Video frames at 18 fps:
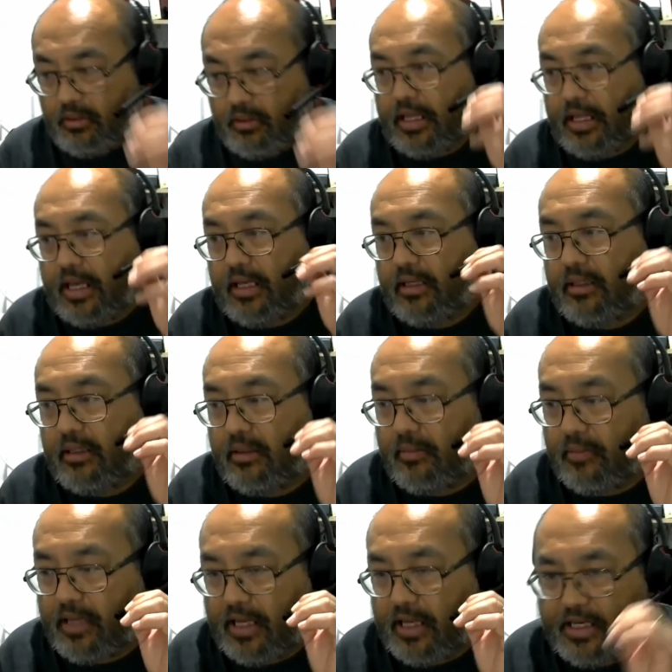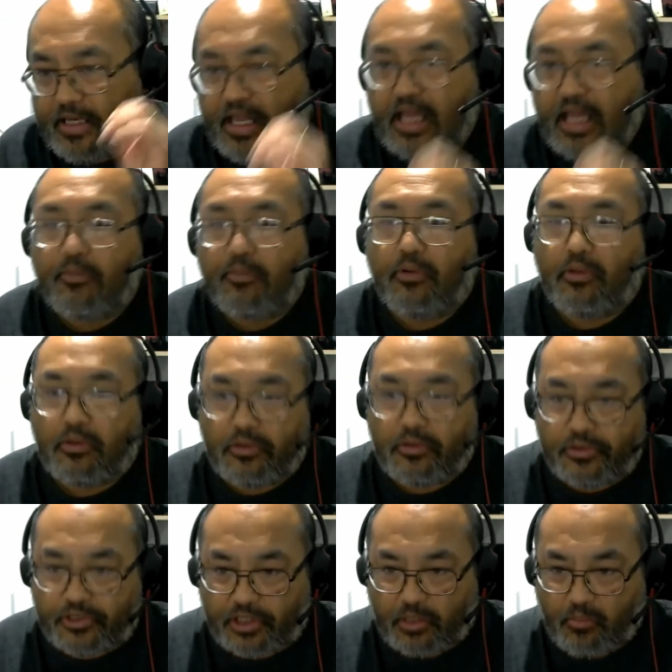that
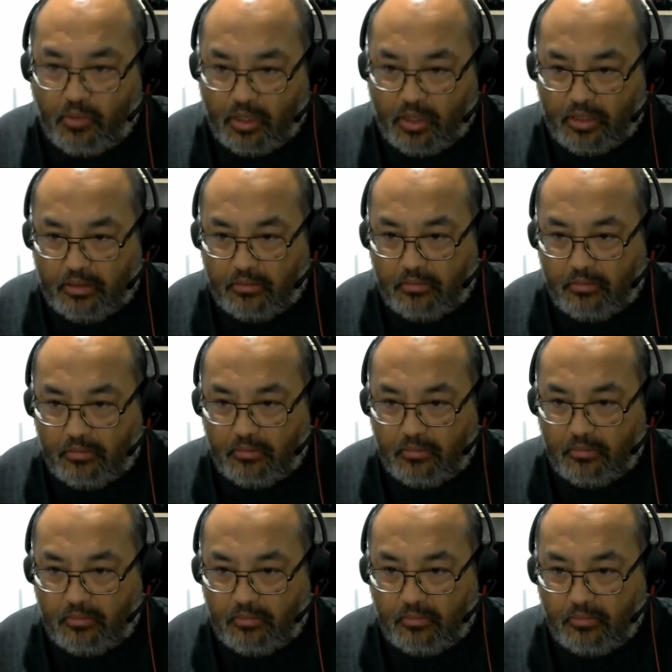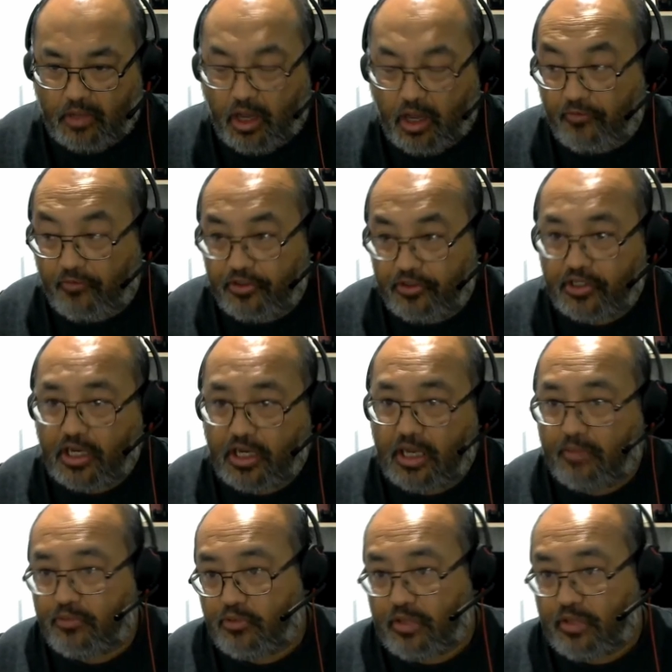enable someone,
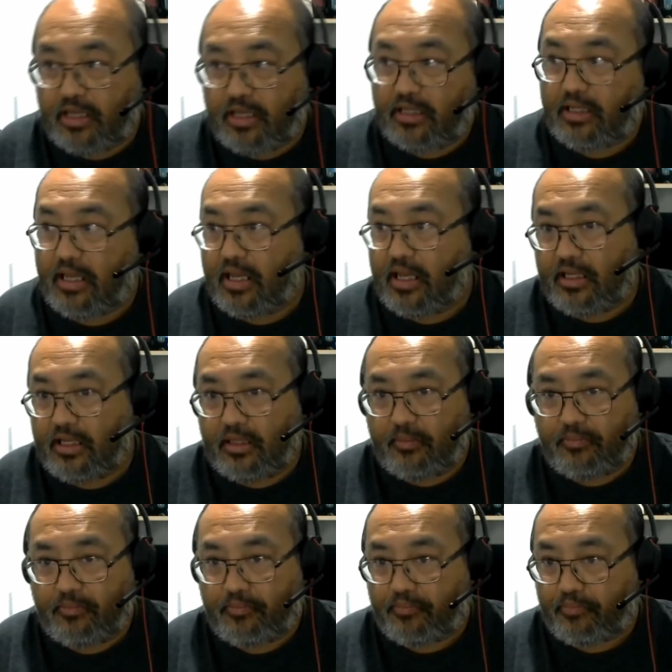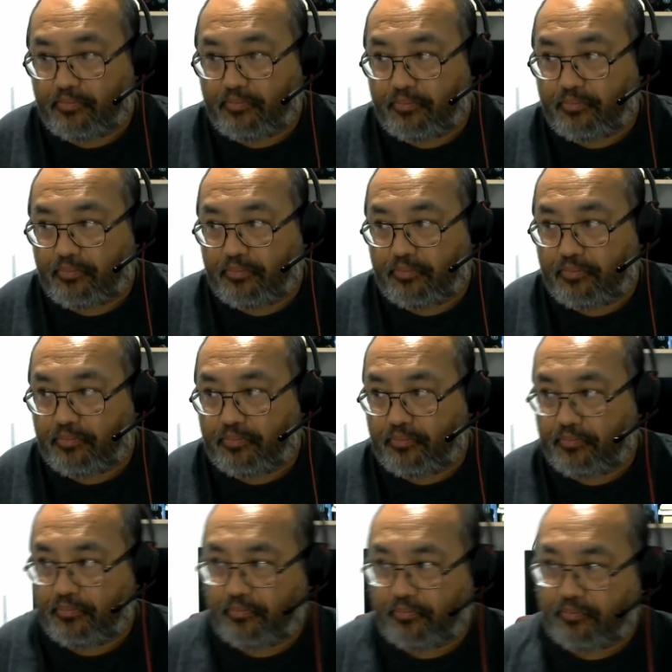oftentimes without any
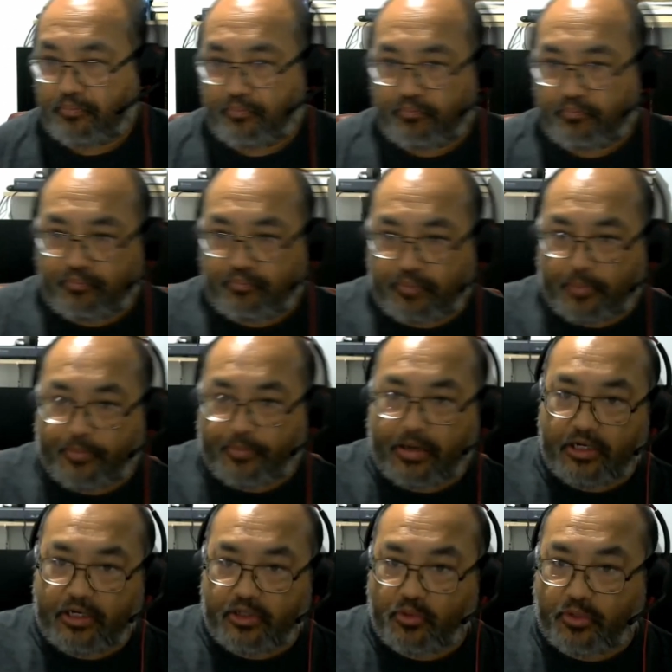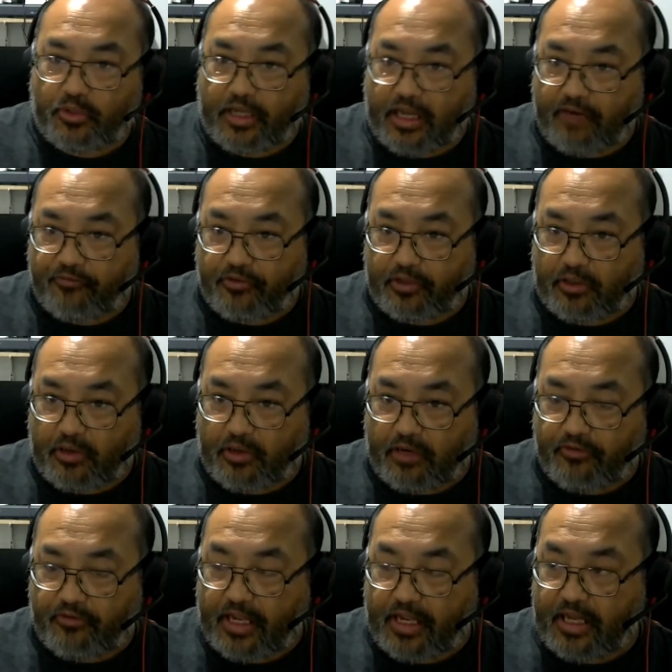preparatory effort
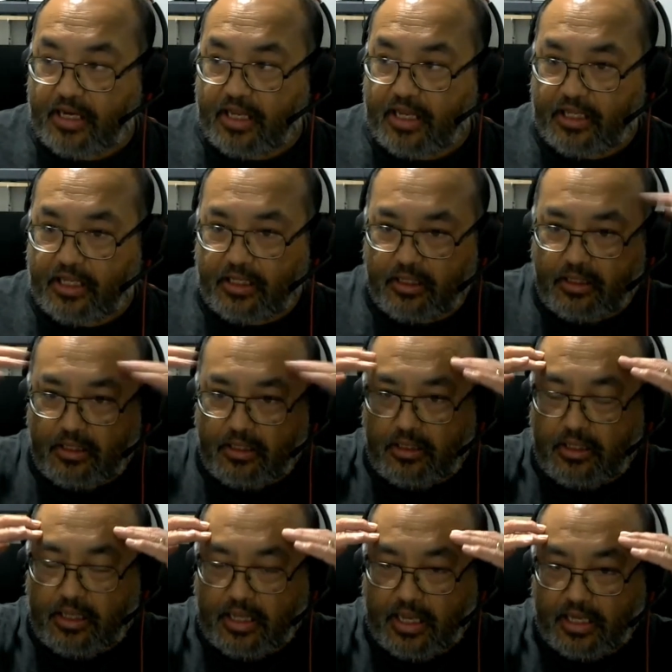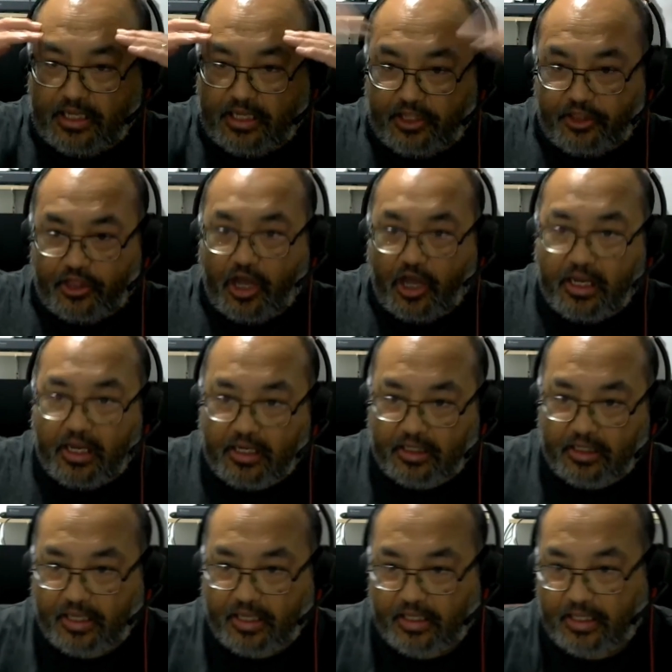or any thought.
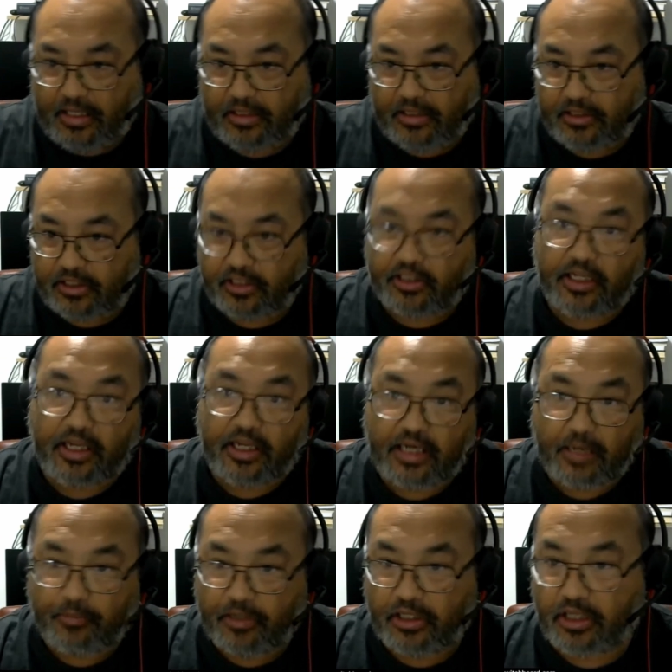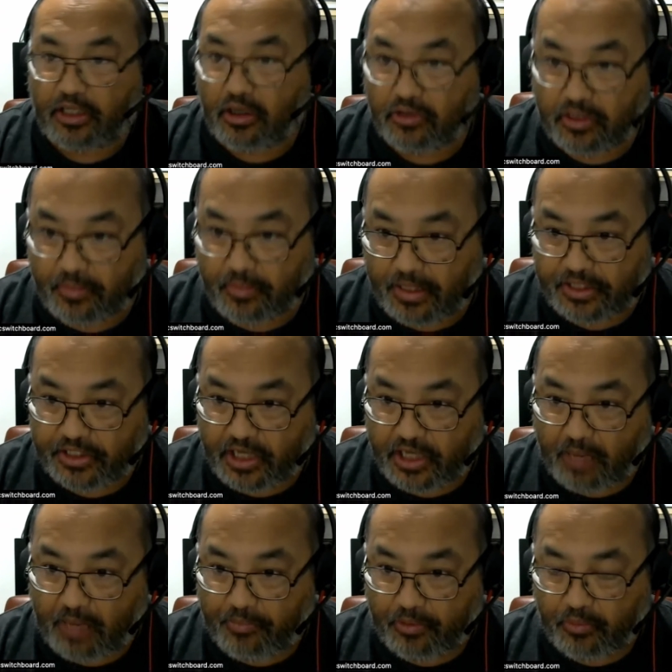Okay, like tonight I'm going to go dimension
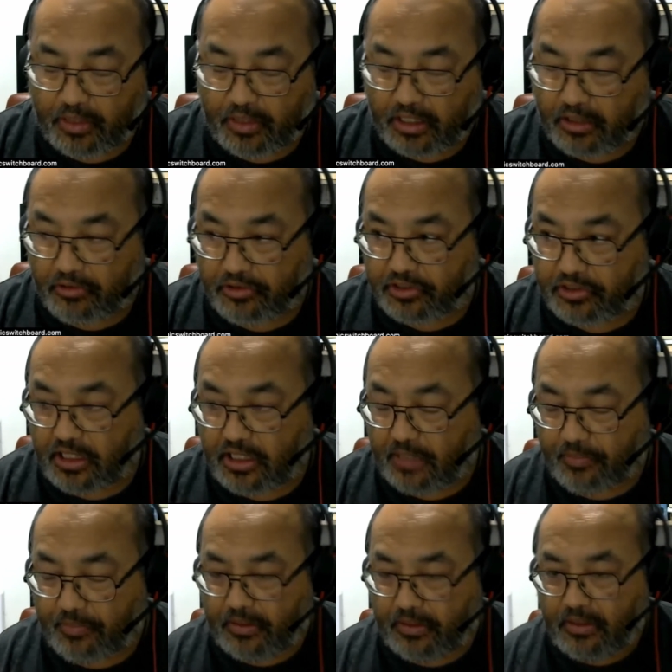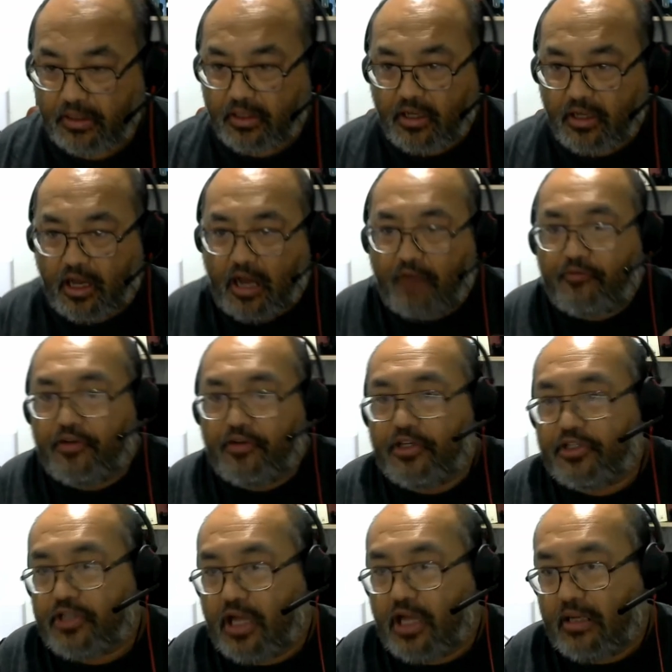hopping when I go to sleep. But
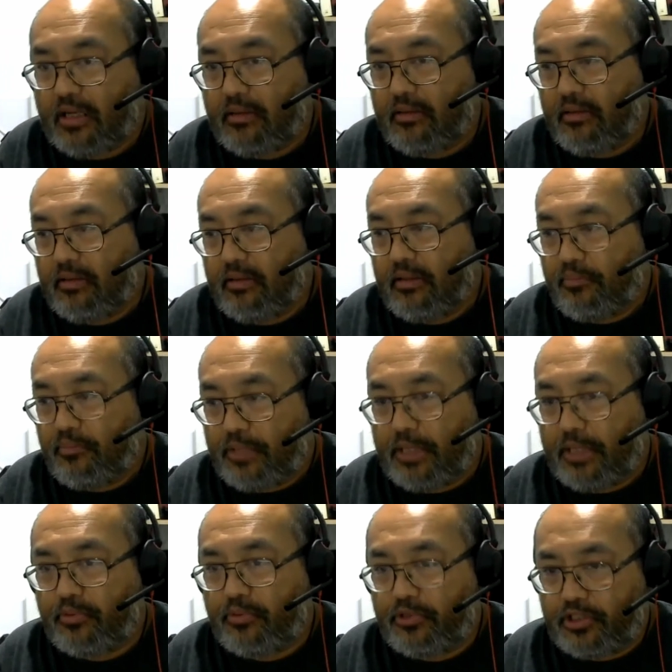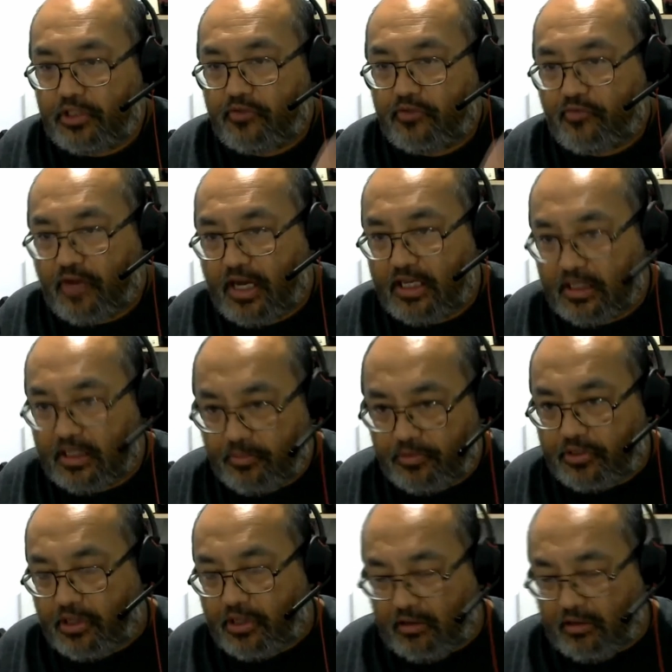often as not, people just find
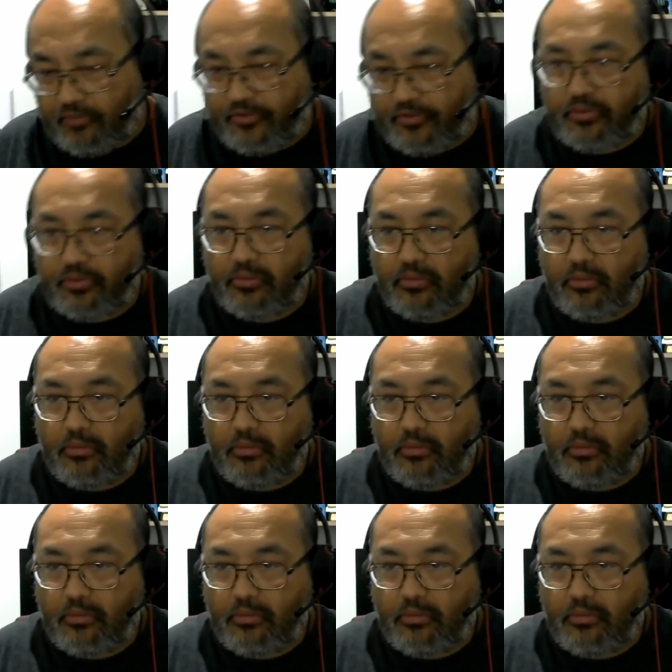themselves